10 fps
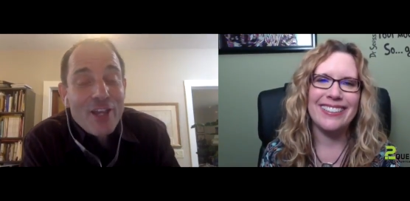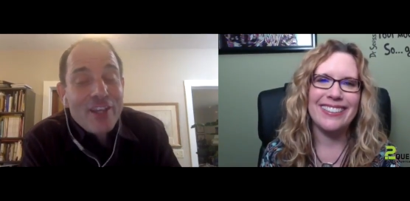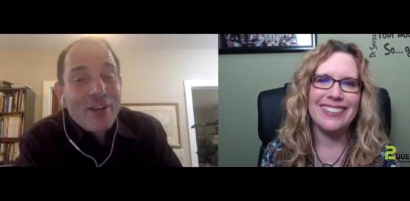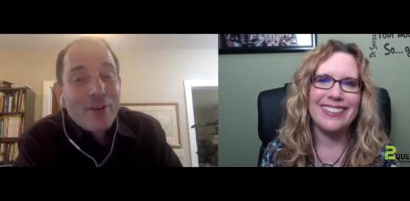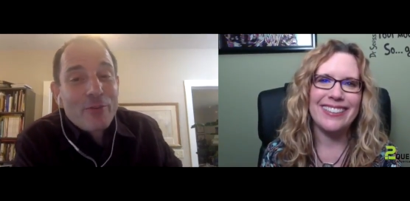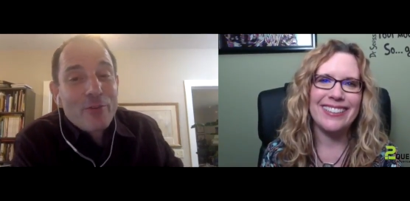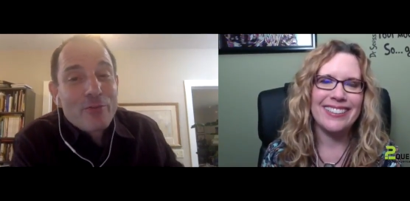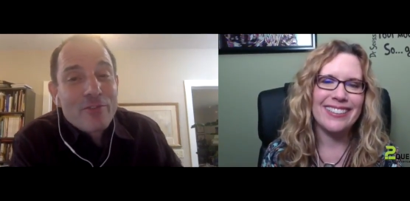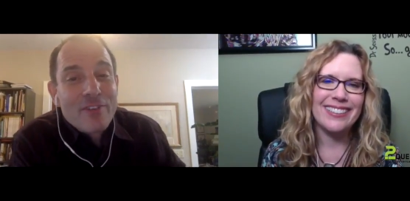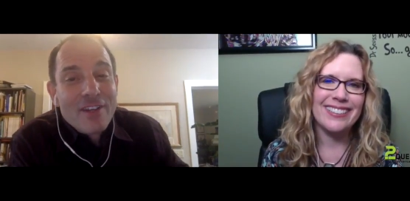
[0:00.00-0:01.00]
Speaker 1: you know, you
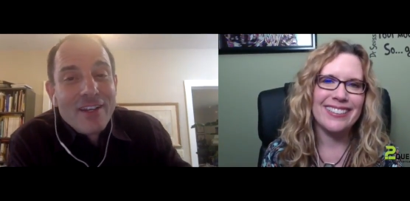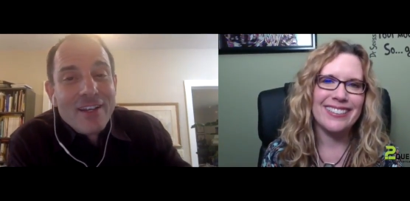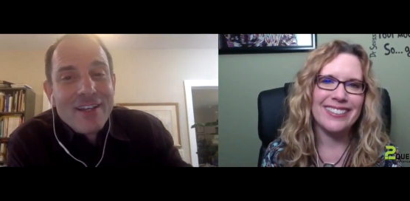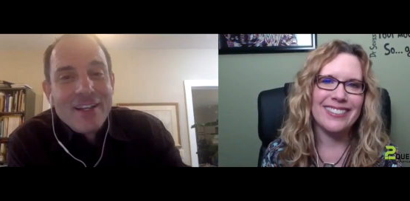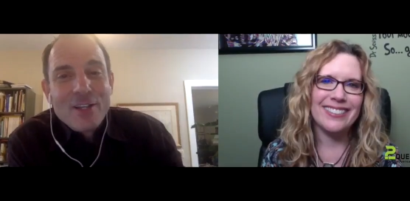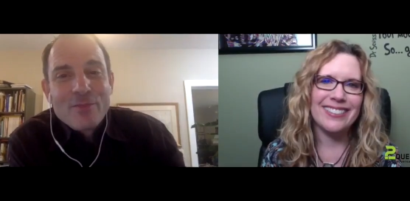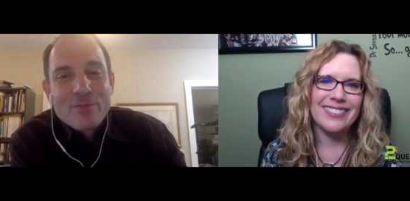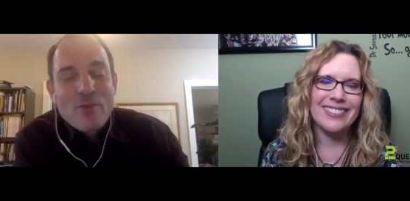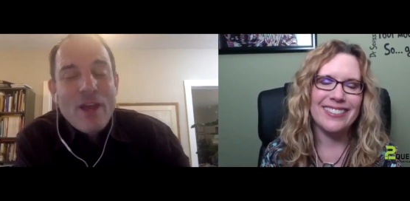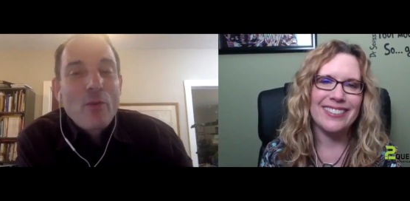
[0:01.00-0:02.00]

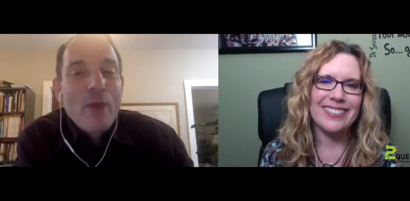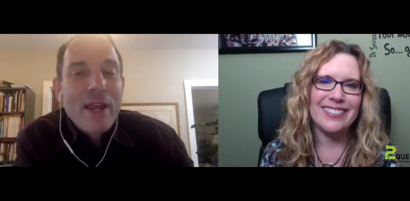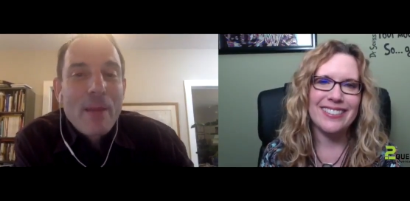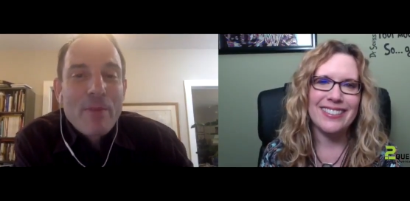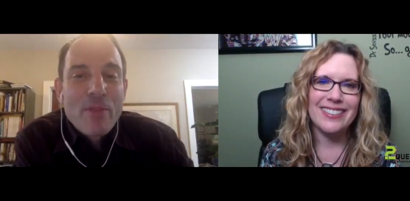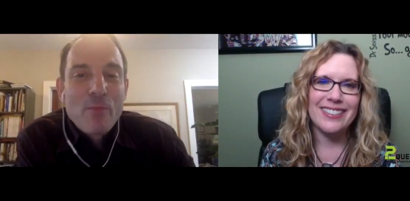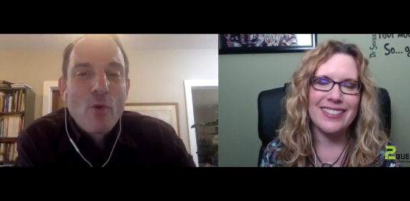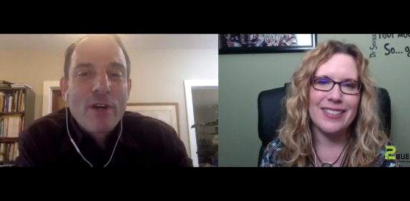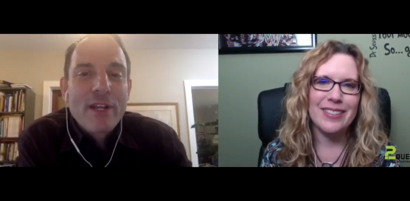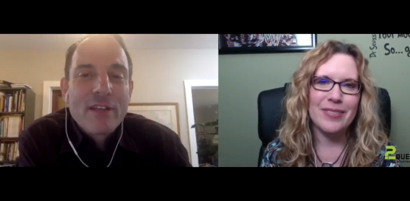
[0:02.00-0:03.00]
rather wake up in the
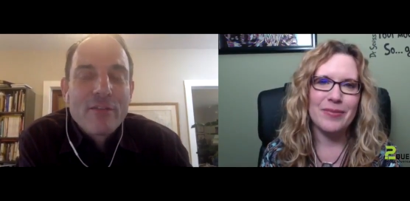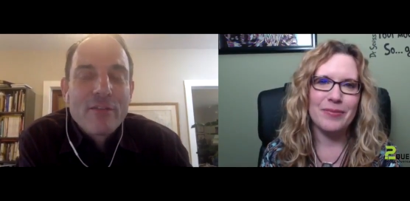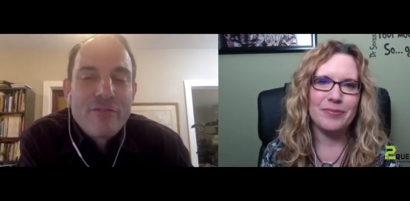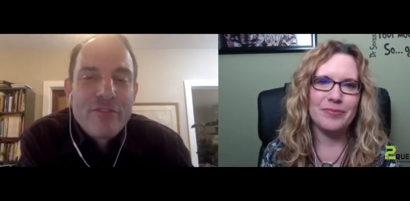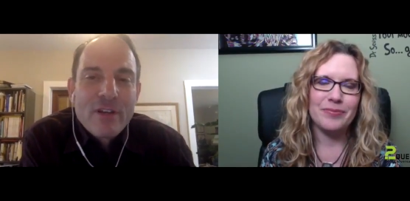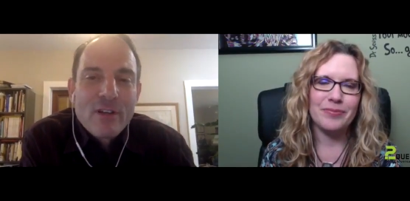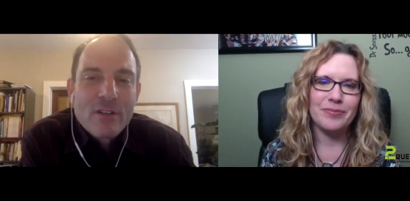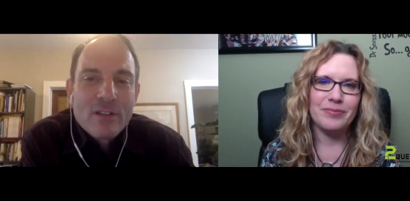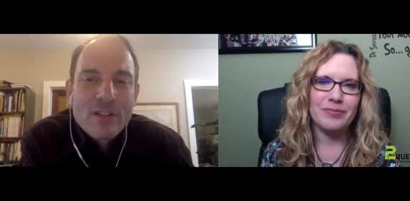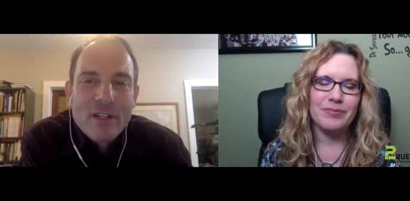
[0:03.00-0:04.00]
morning and feel
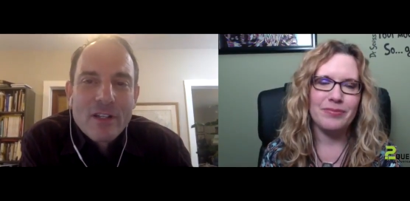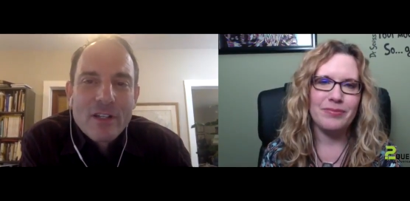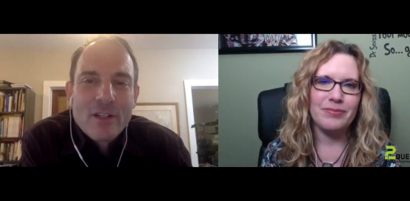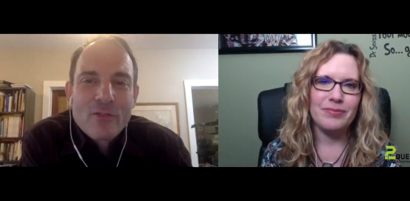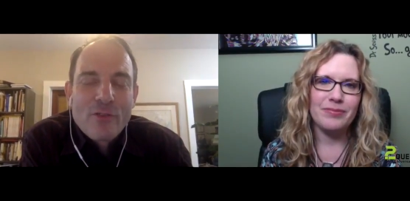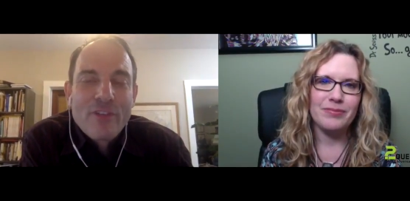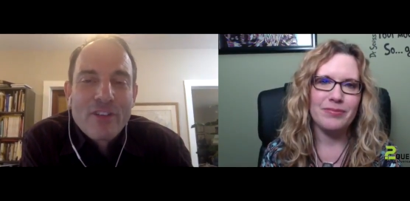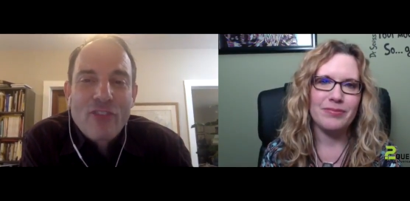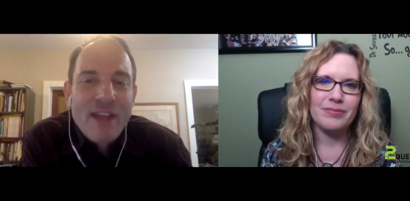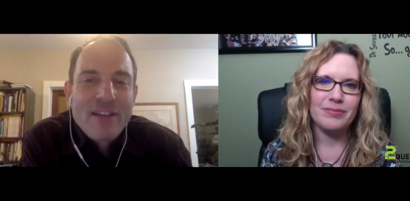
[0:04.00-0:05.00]
sort of
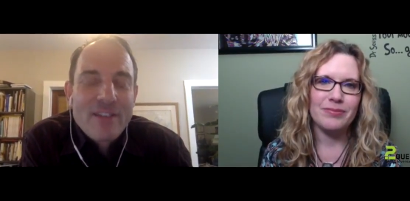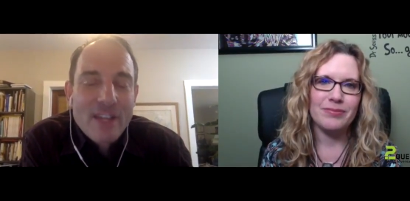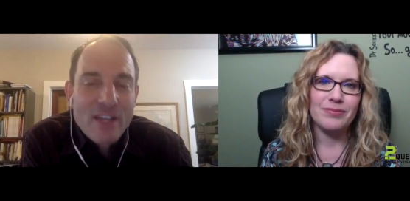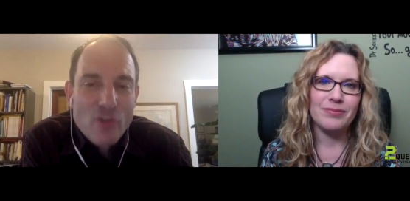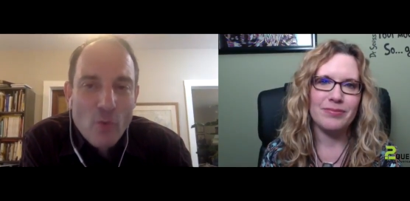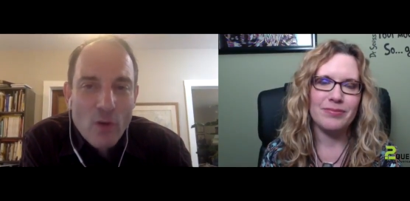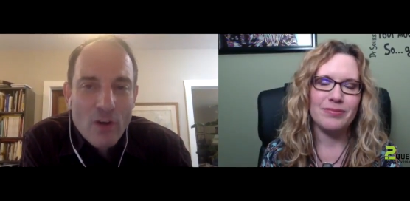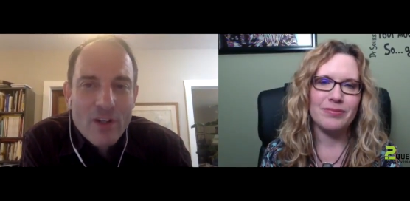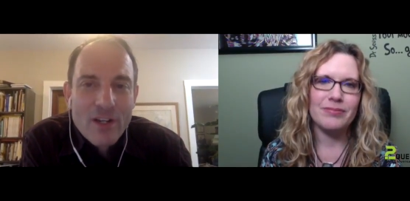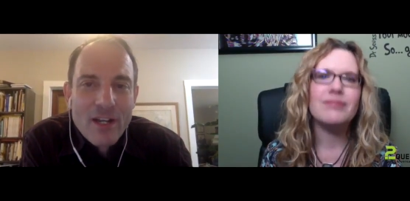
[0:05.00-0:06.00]
excited to get to
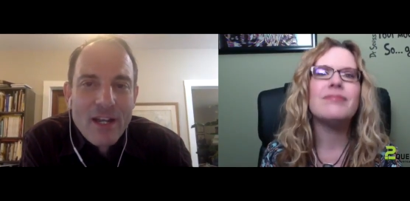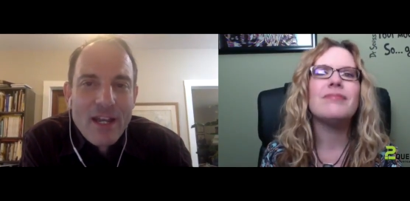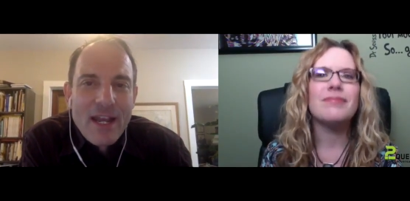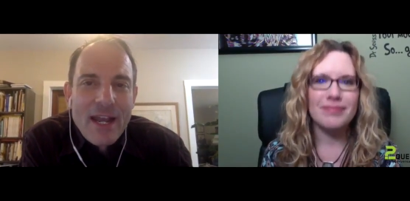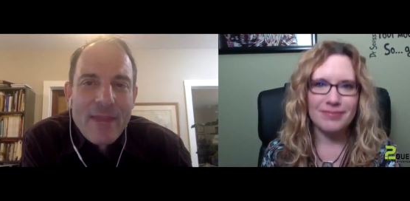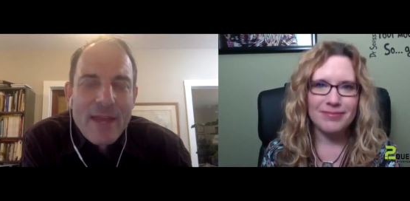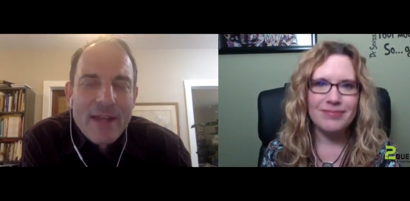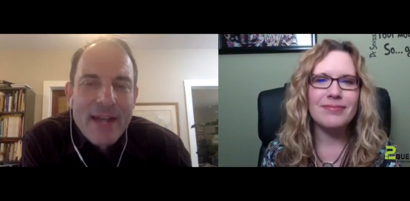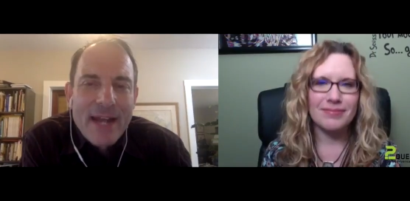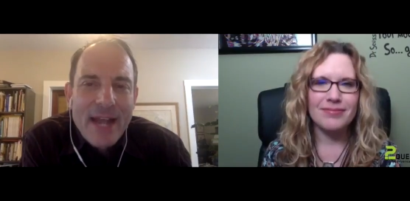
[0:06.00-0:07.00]
work and that
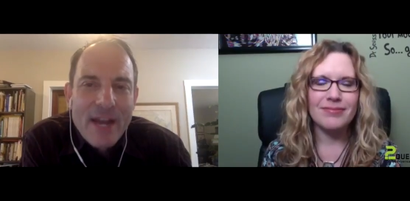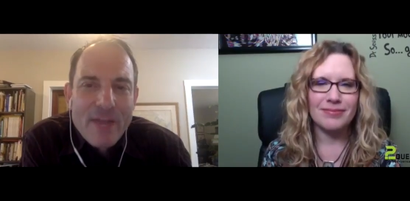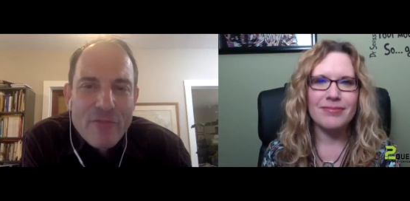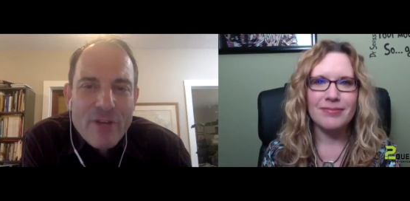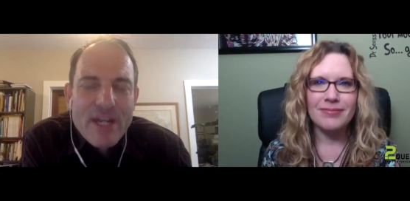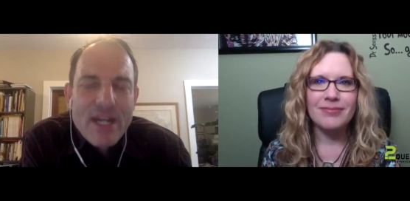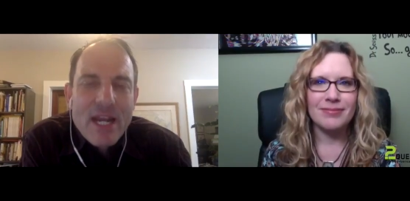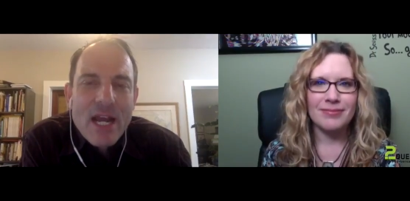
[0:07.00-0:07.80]
not every